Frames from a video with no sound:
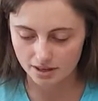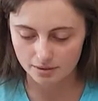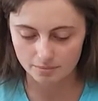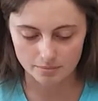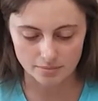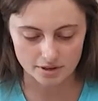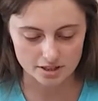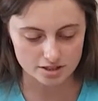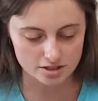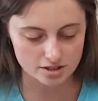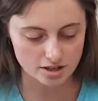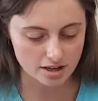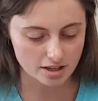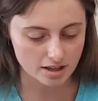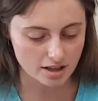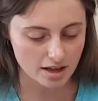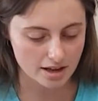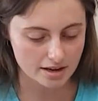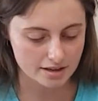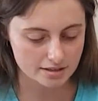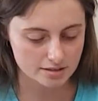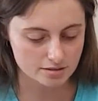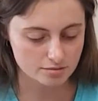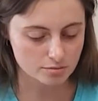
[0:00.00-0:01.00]
my straight
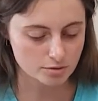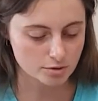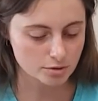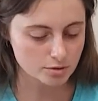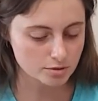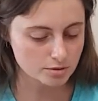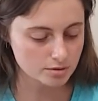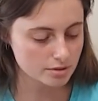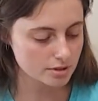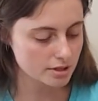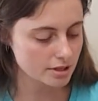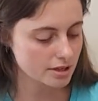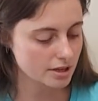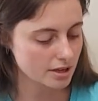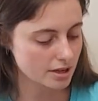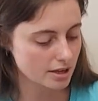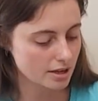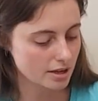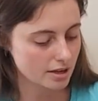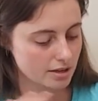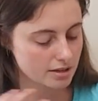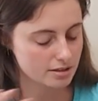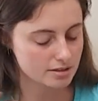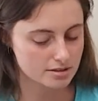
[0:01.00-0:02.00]
line is ruled,
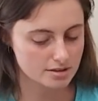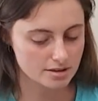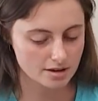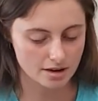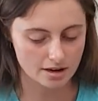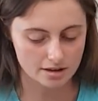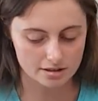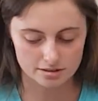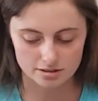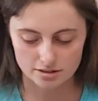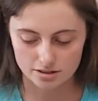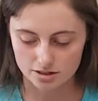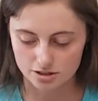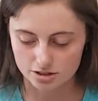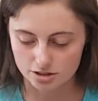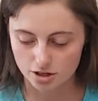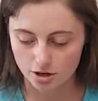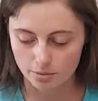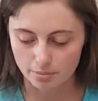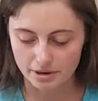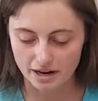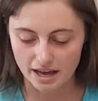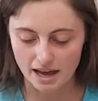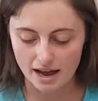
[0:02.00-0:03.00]
so now I'm just going to
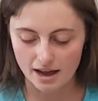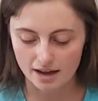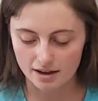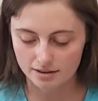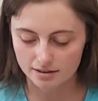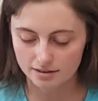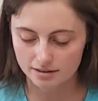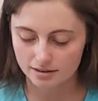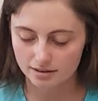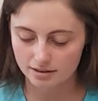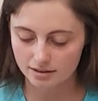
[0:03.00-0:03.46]
chop it out.